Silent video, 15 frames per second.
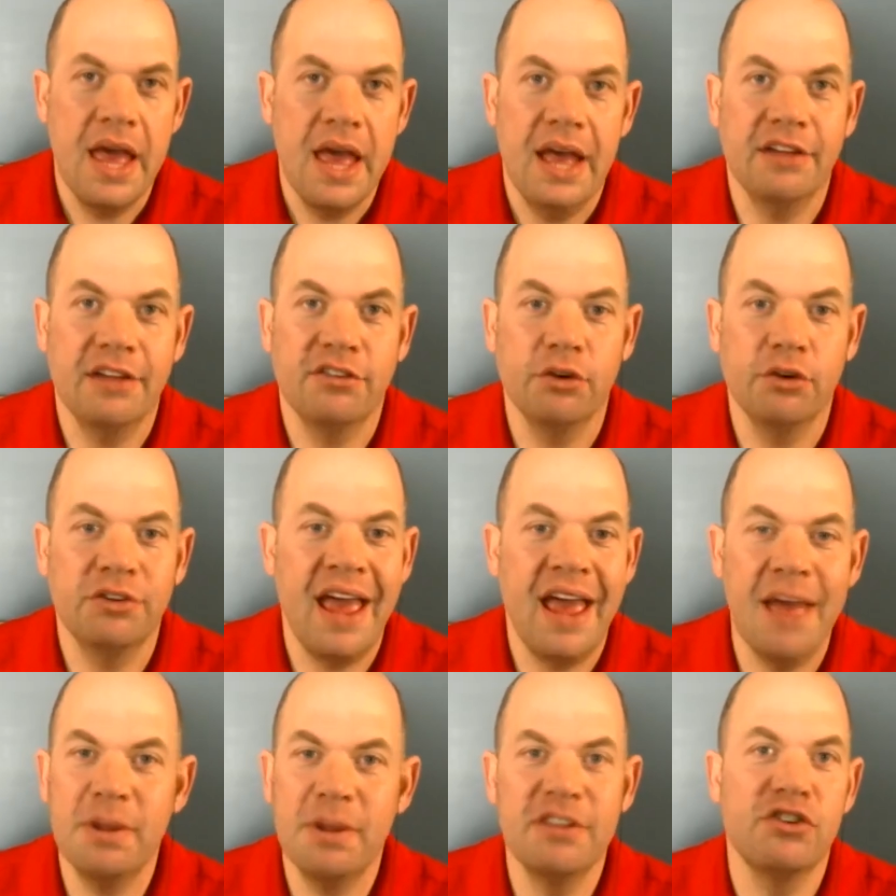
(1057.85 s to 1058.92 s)
And so
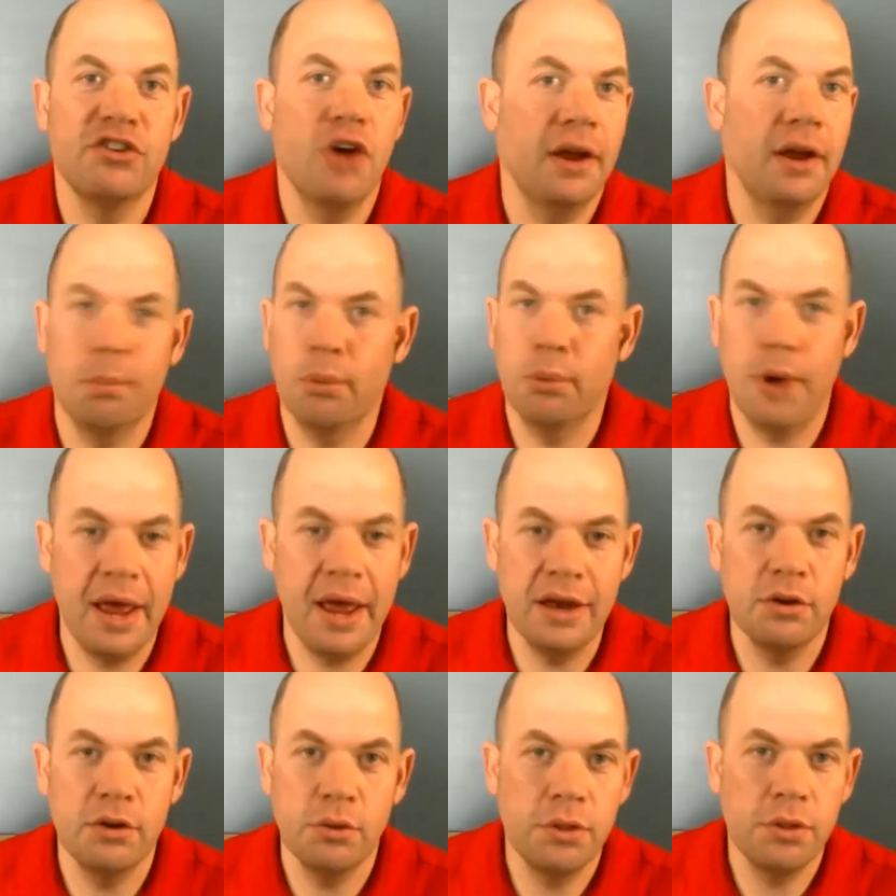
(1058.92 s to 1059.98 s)
tapping's not a brand
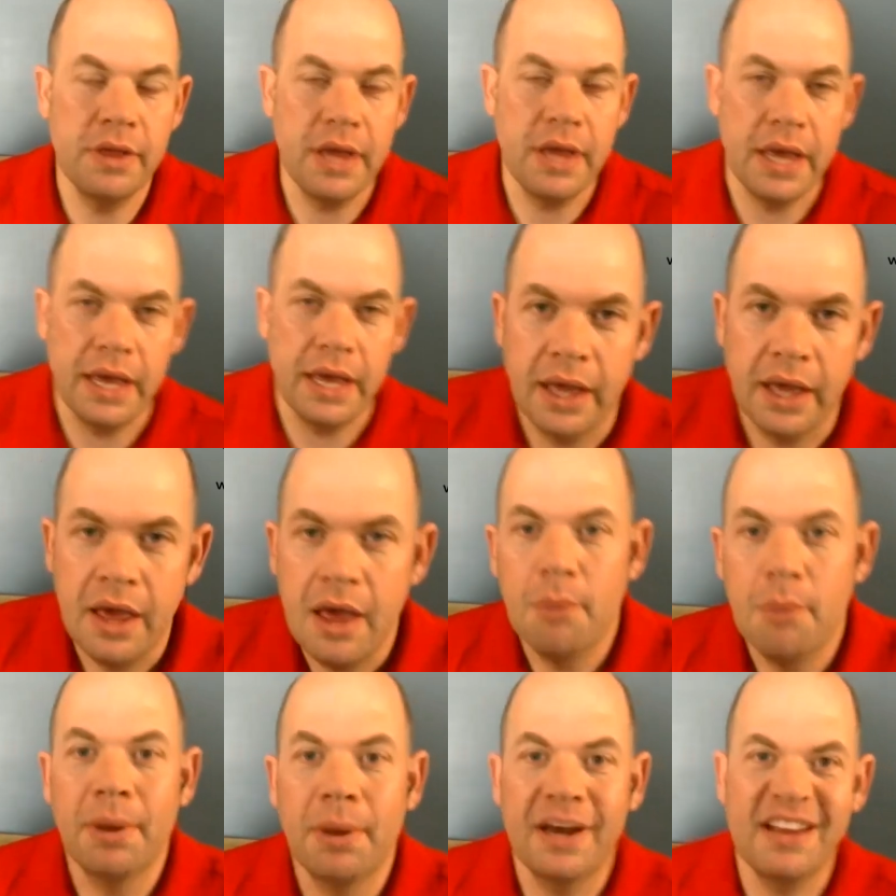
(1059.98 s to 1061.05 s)
new thing,
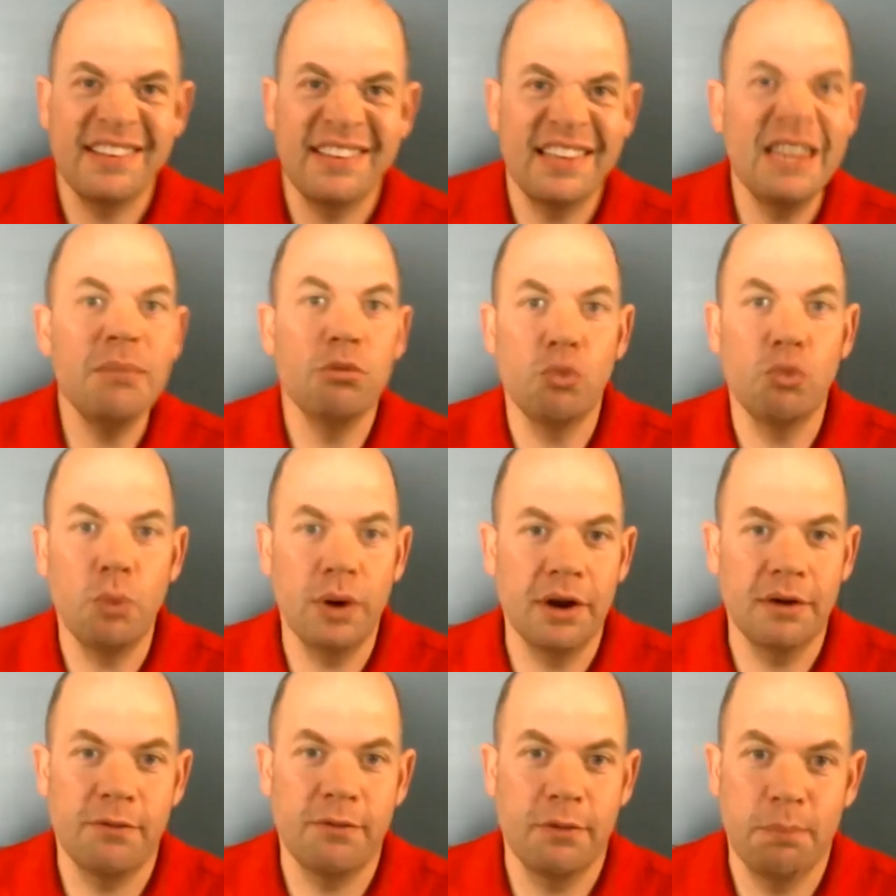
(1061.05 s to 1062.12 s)
but it seems
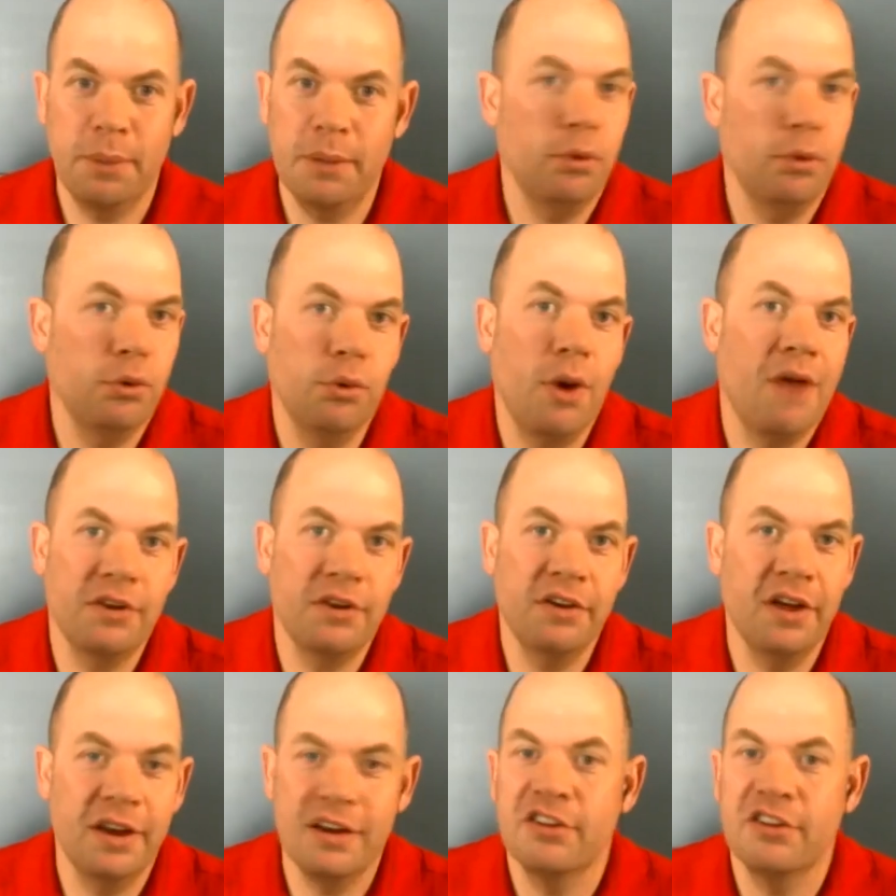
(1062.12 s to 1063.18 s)
weird for people who haven't
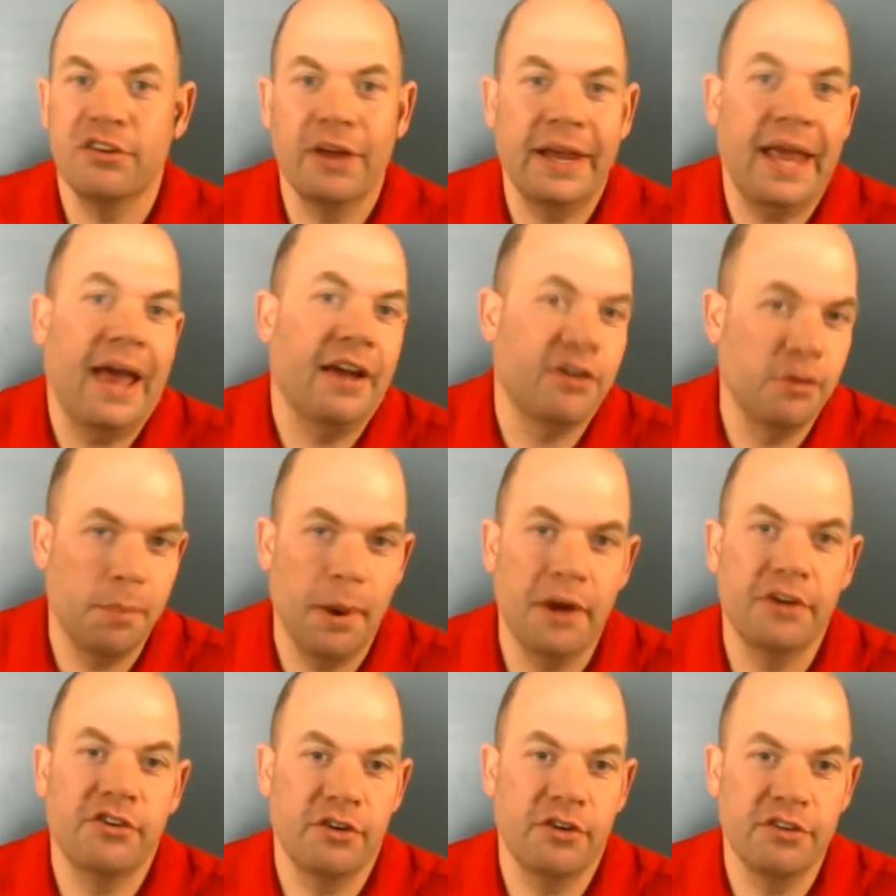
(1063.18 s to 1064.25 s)
done it, just like
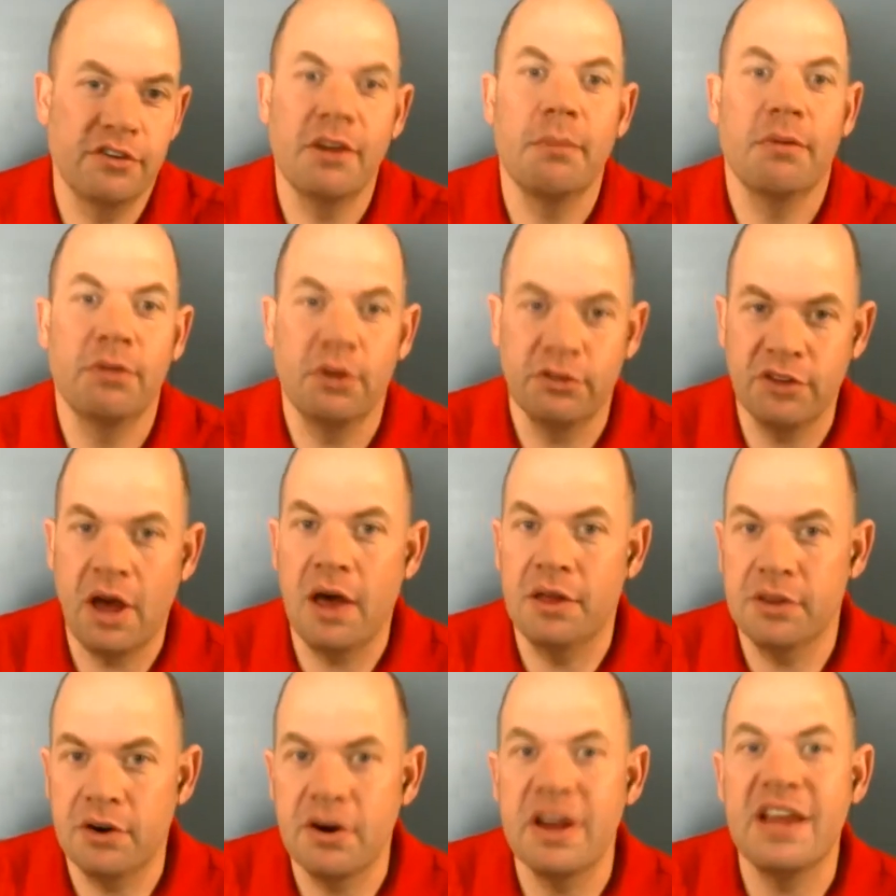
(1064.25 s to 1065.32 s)
acupuncture and some of those
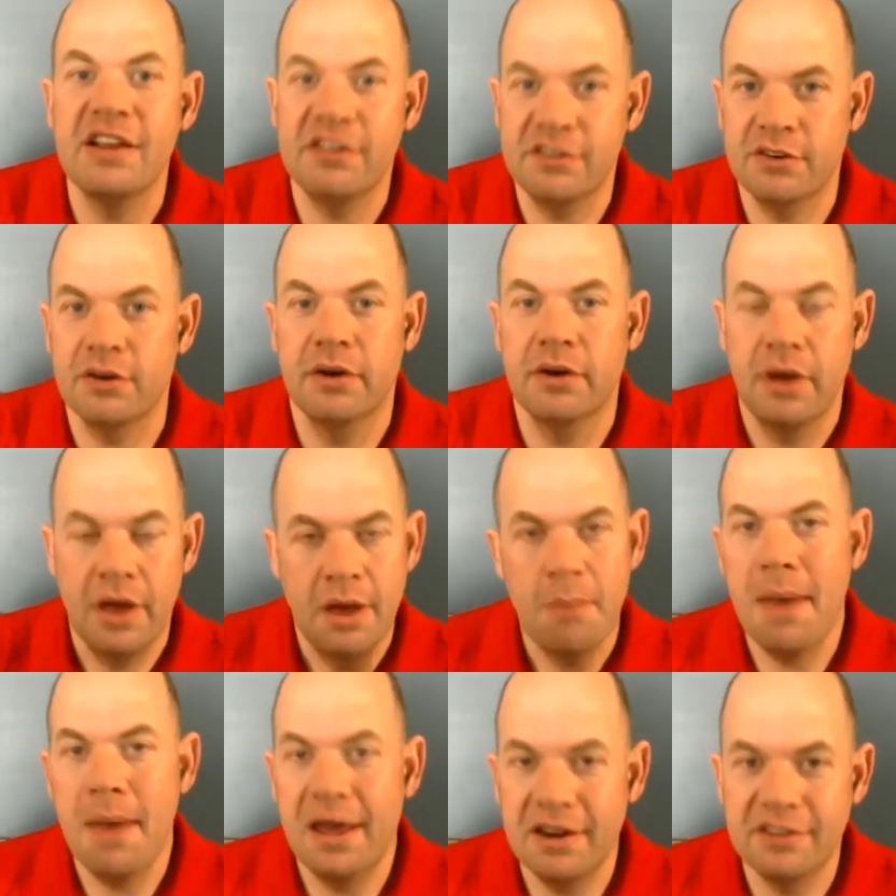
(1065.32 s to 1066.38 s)
other Eastern
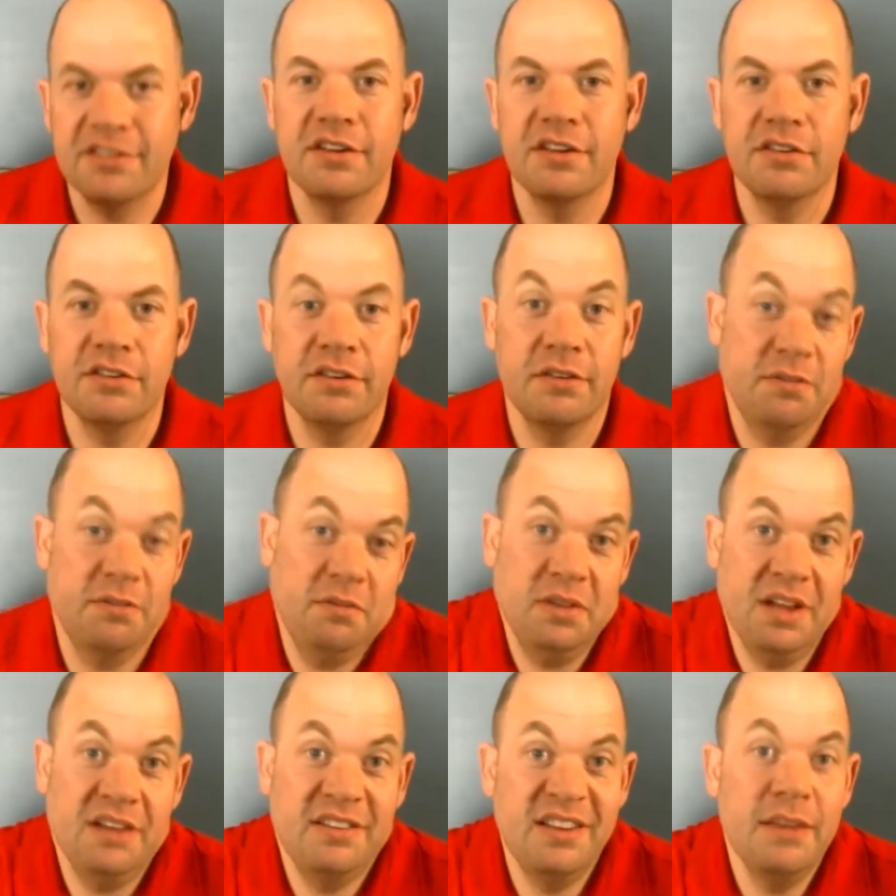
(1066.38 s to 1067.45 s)
medicines.
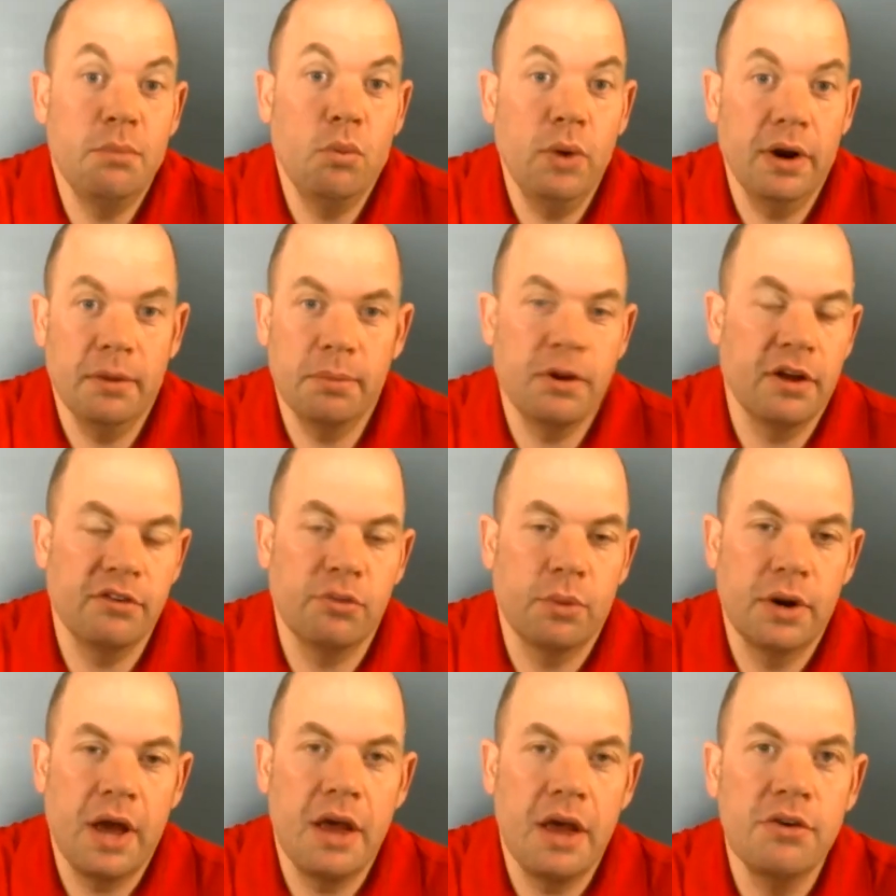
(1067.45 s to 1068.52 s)
They seem weird because we're
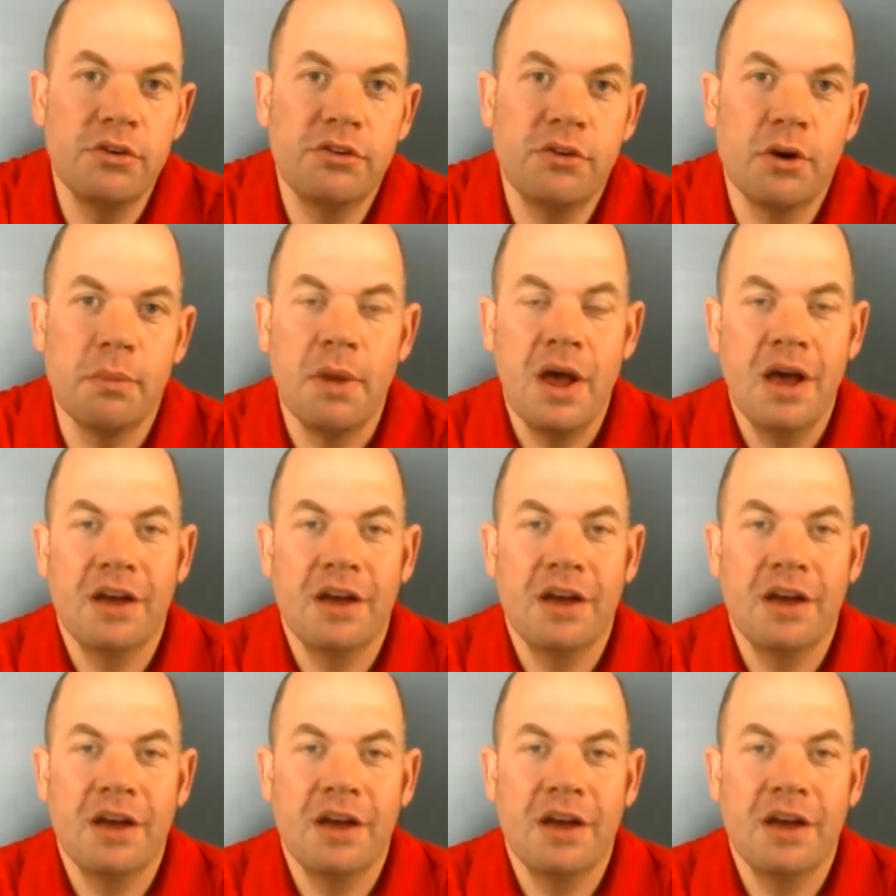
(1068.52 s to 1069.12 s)
not used to them.